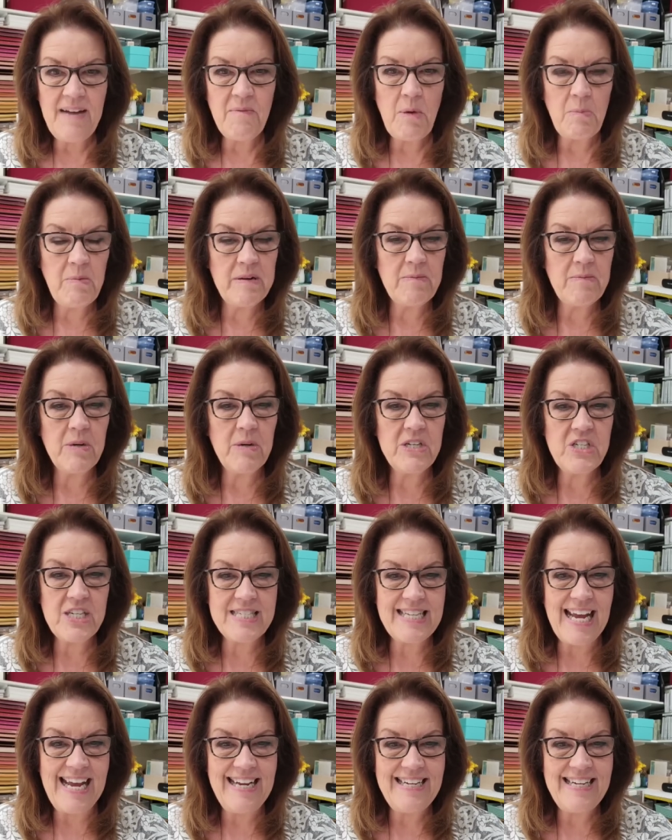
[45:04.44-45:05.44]
Well, we, are
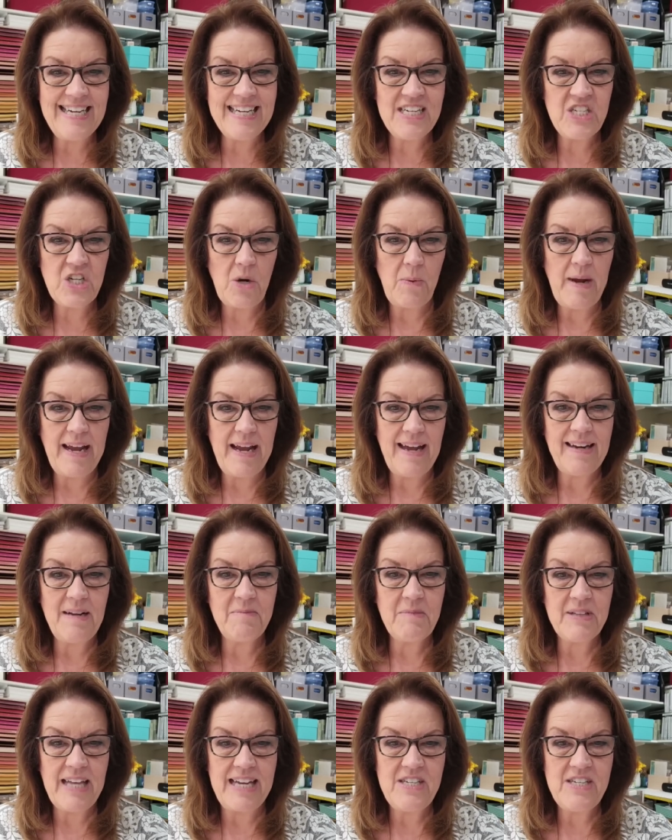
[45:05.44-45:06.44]
just ending, Joanne.
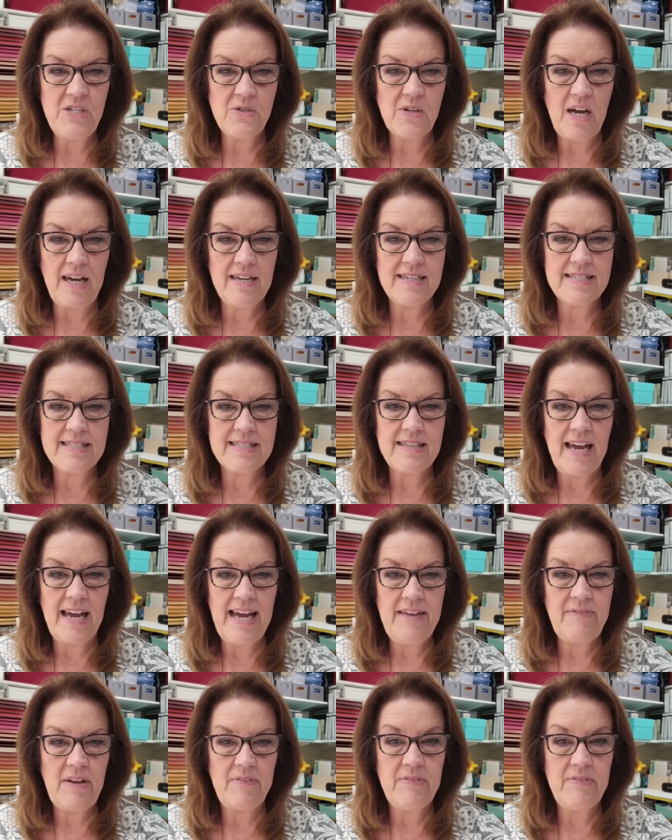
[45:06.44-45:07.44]
I'm glad you caught us
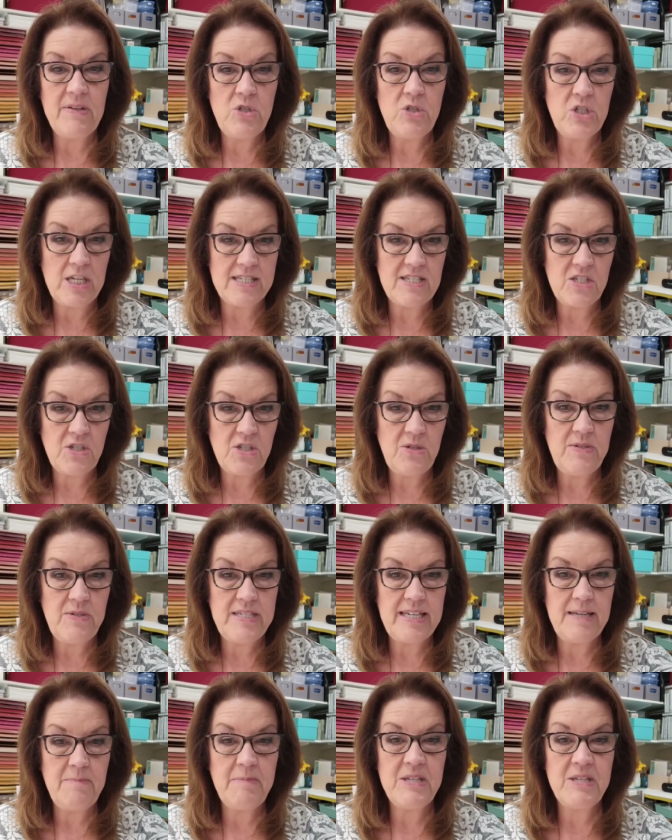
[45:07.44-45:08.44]
live. If you just tuned
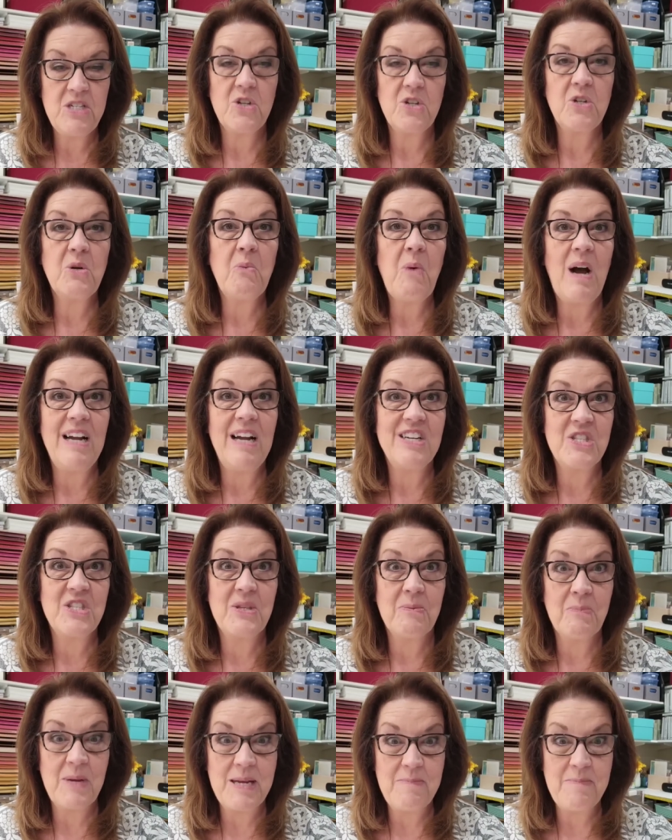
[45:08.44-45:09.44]
in, be sure to watch
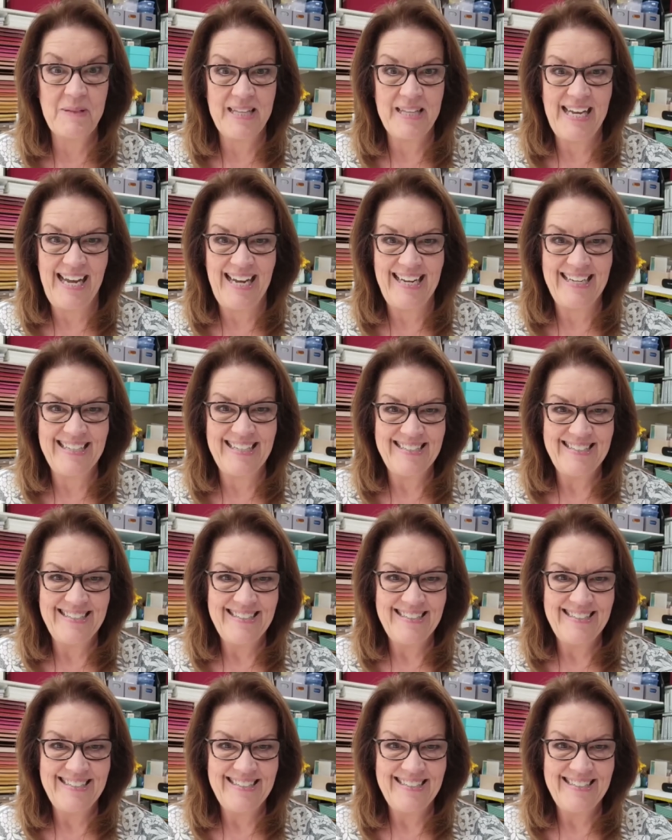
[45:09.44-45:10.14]
the replay.